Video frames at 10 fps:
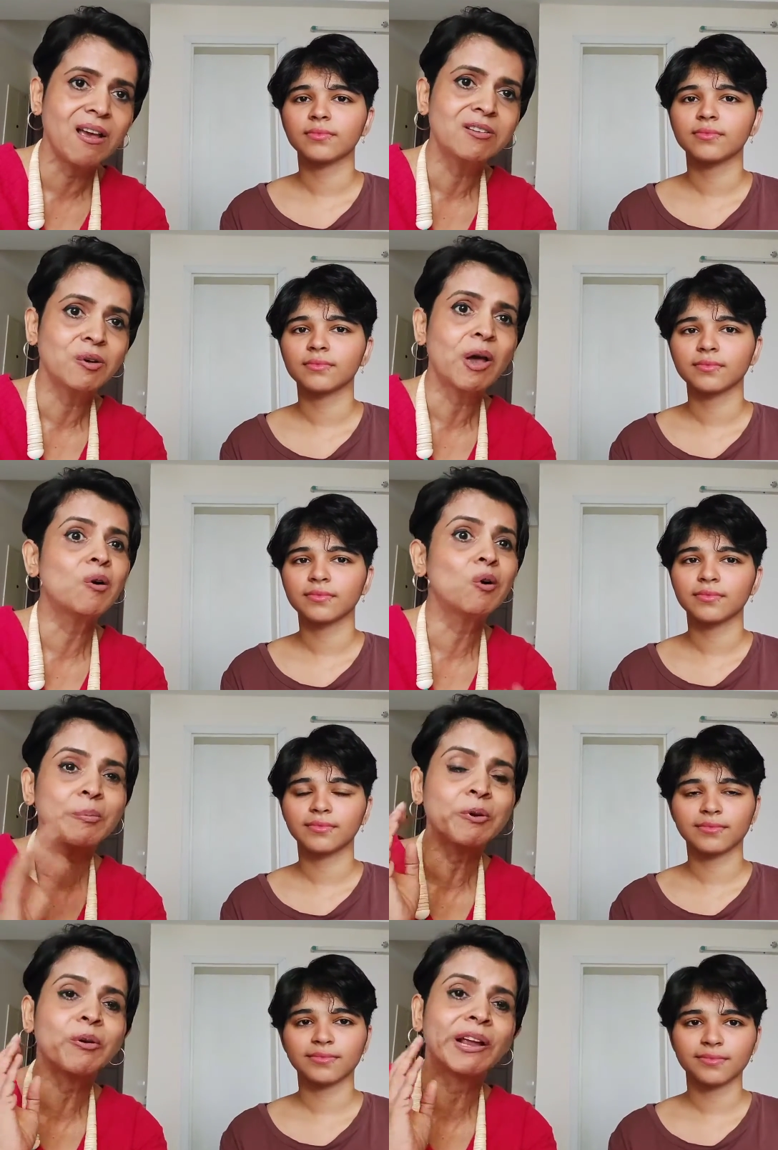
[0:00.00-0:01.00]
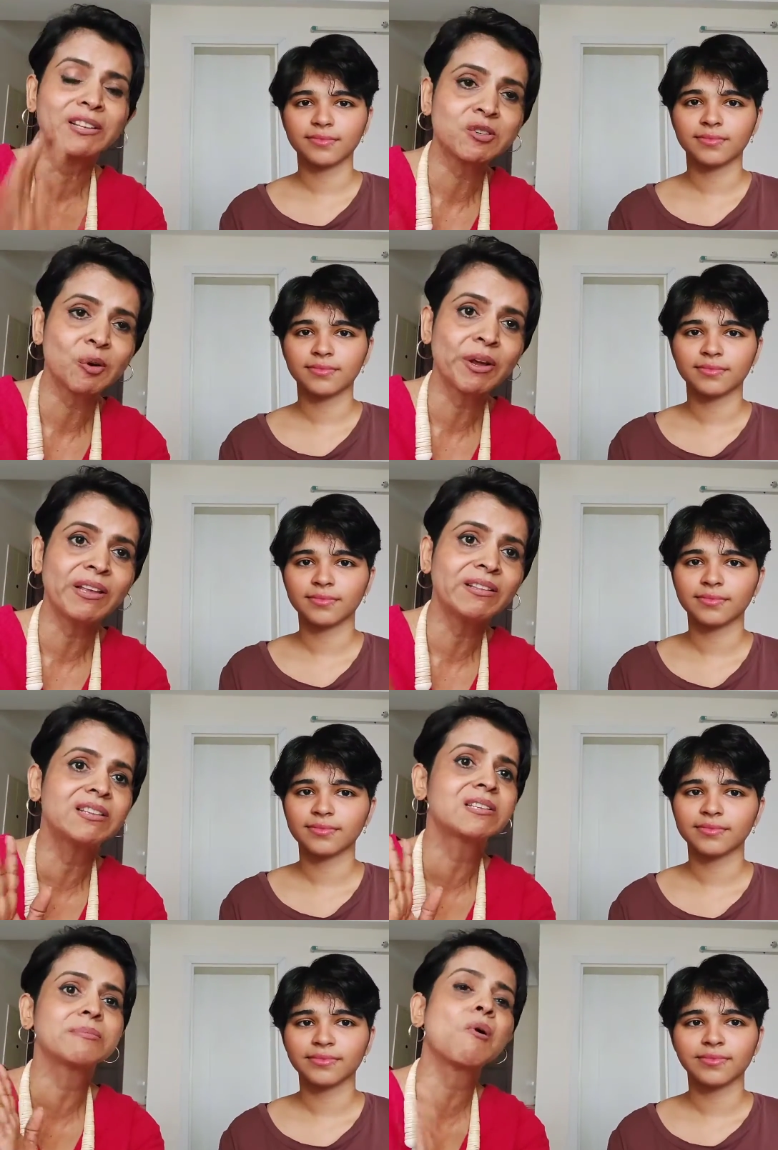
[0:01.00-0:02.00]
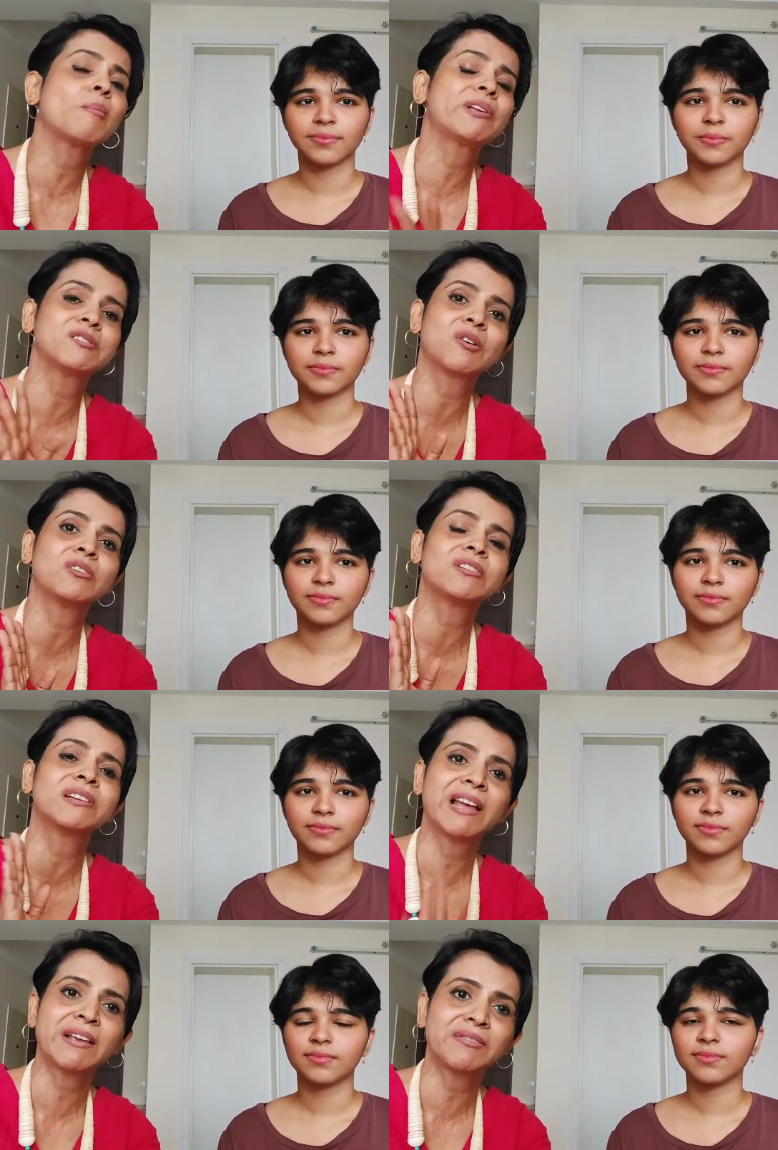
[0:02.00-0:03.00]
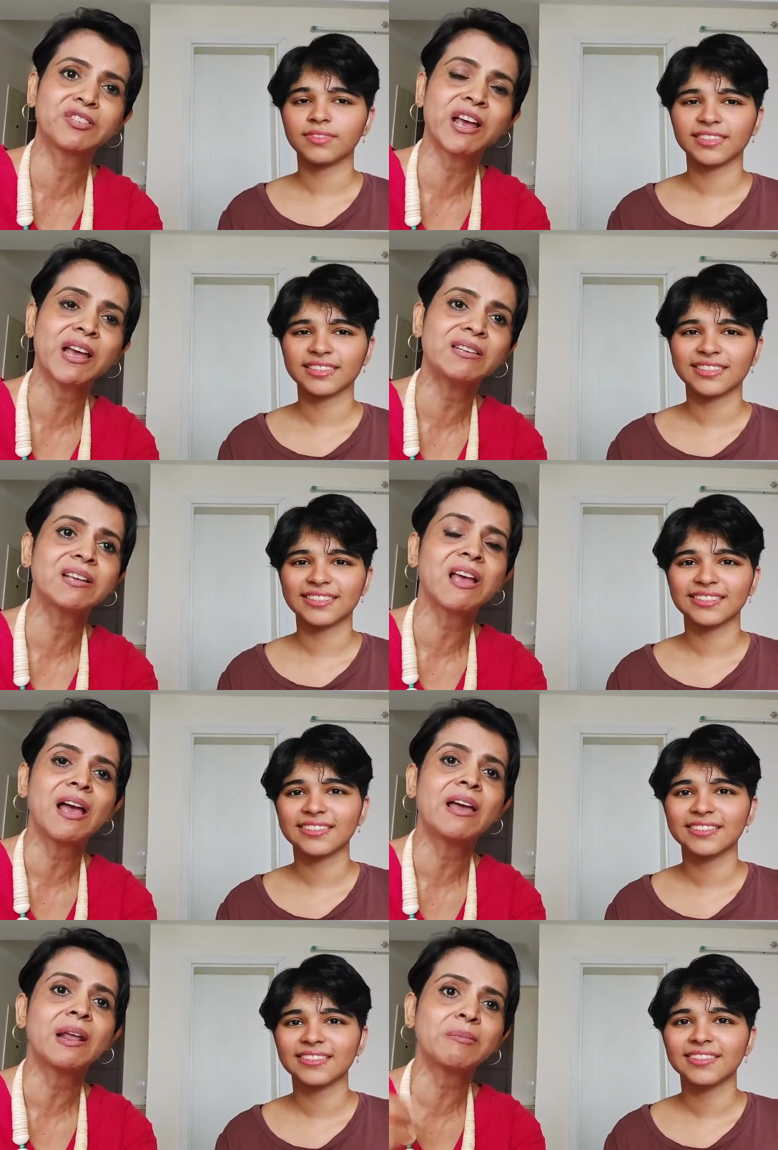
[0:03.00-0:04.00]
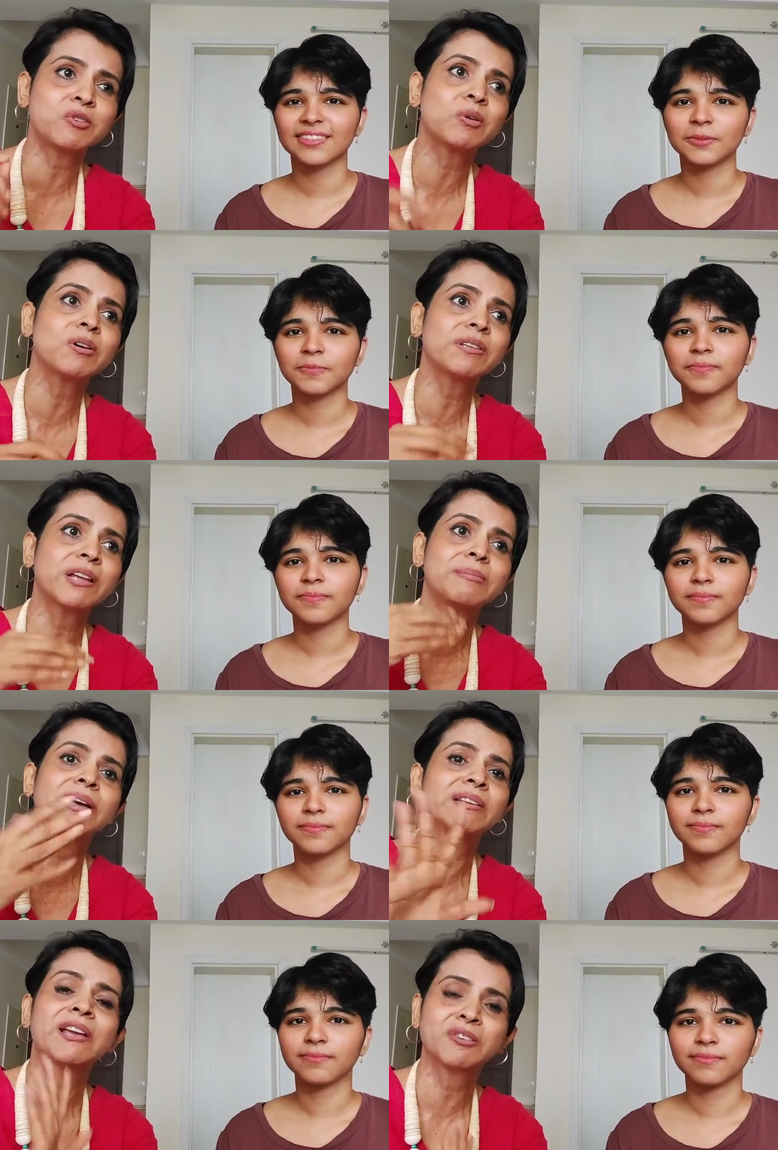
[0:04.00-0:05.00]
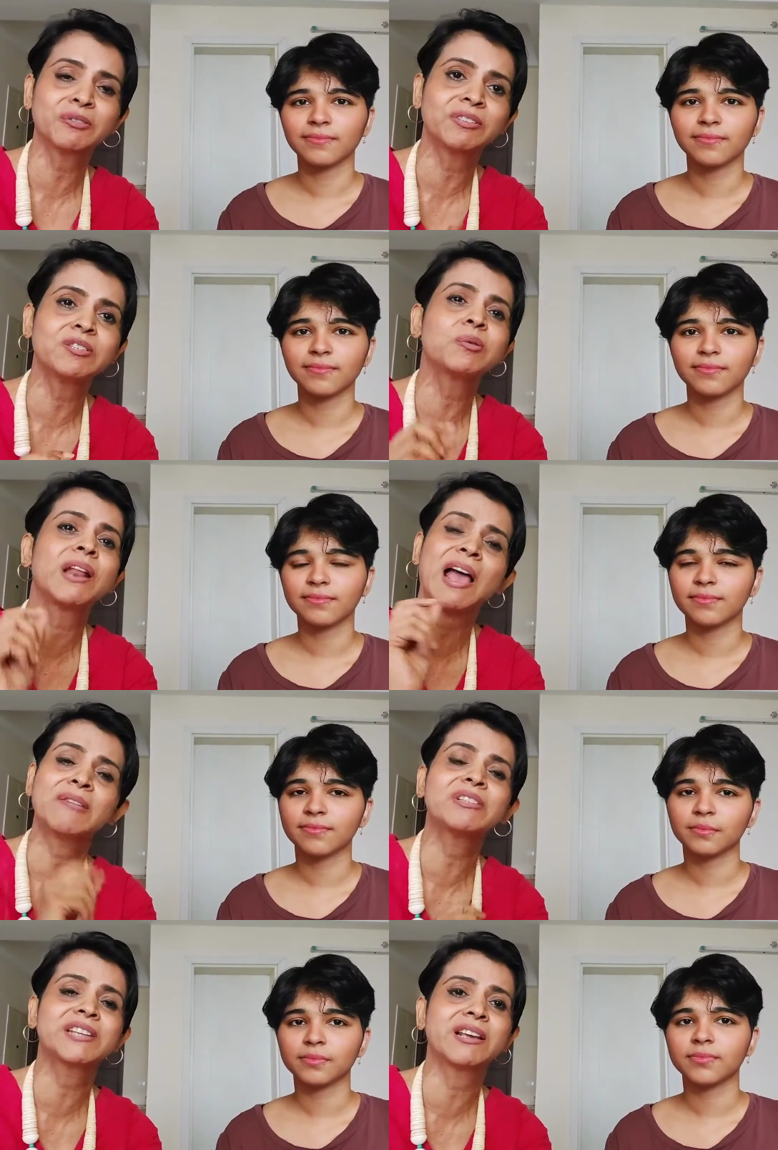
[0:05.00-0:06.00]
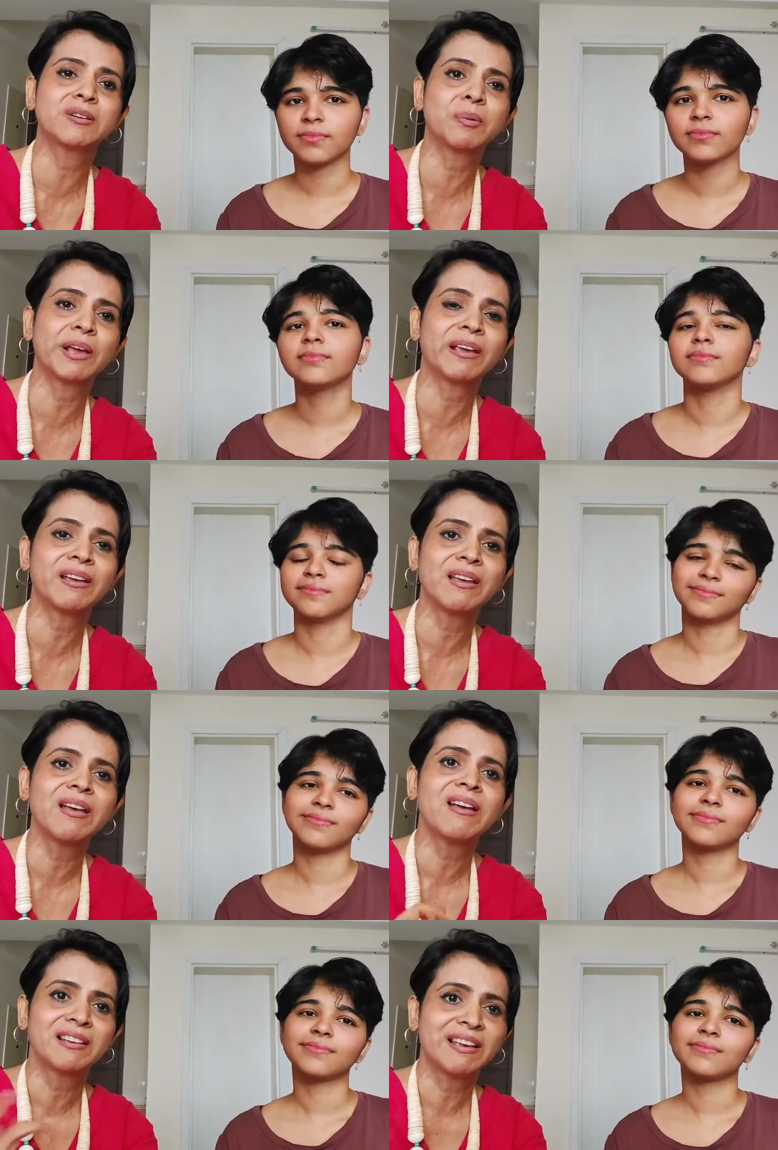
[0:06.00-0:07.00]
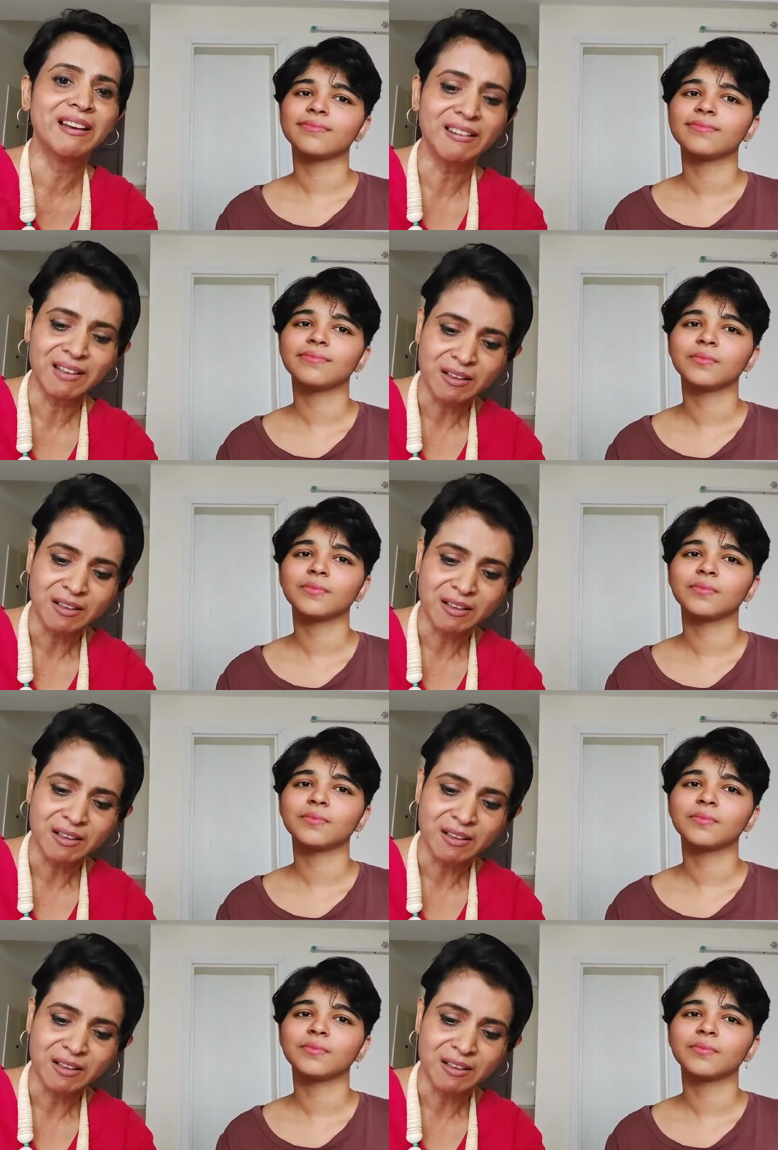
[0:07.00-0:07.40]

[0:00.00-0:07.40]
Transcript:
Speaker 1: So I hope you're enjoying this mom and daughter live chat and I'm sure that by the end of this you'll have a takeaway. Yeah.